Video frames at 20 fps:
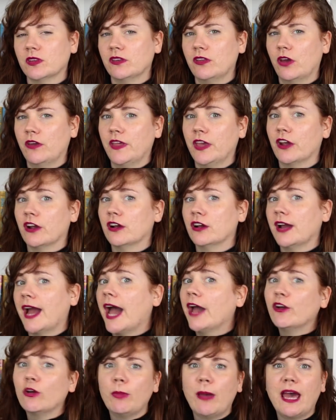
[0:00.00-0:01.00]
they are
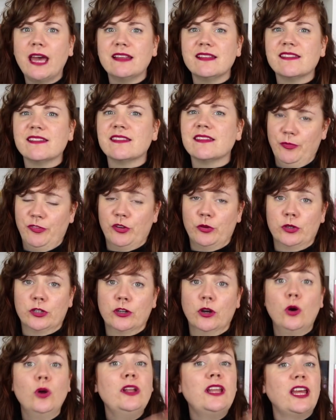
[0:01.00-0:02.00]
acrobats. So
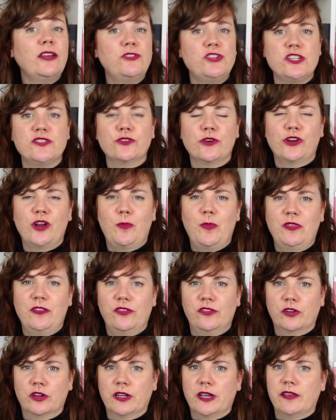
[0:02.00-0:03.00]
her whole life she's grown up in the
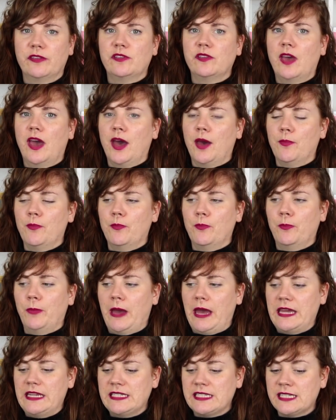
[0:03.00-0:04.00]
circus,
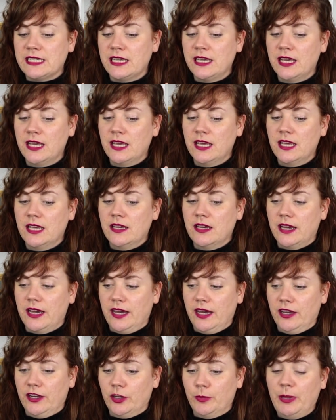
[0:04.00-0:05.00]
but
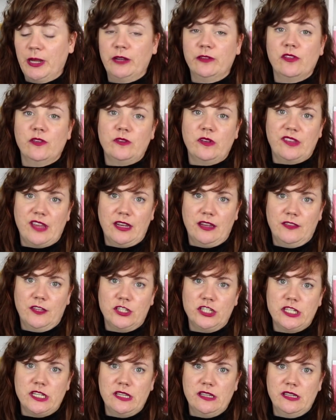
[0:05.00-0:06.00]
her parents have decided
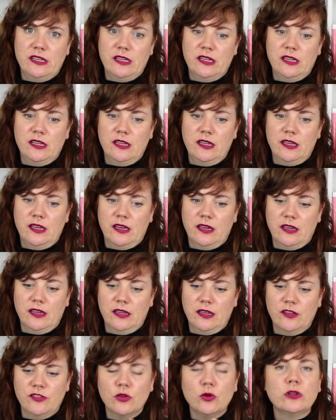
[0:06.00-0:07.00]
that she
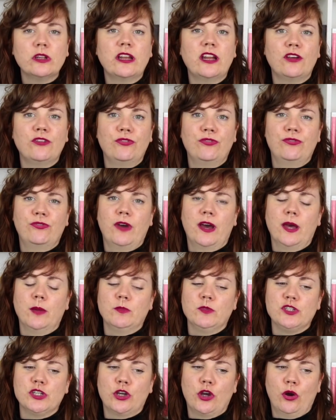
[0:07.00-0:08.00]
is old enough
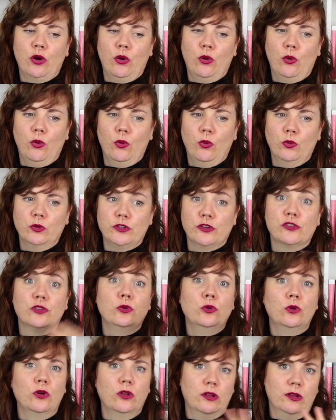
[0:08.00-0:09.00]
to go to
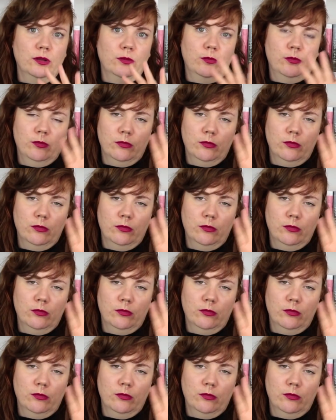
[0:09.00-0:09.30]
school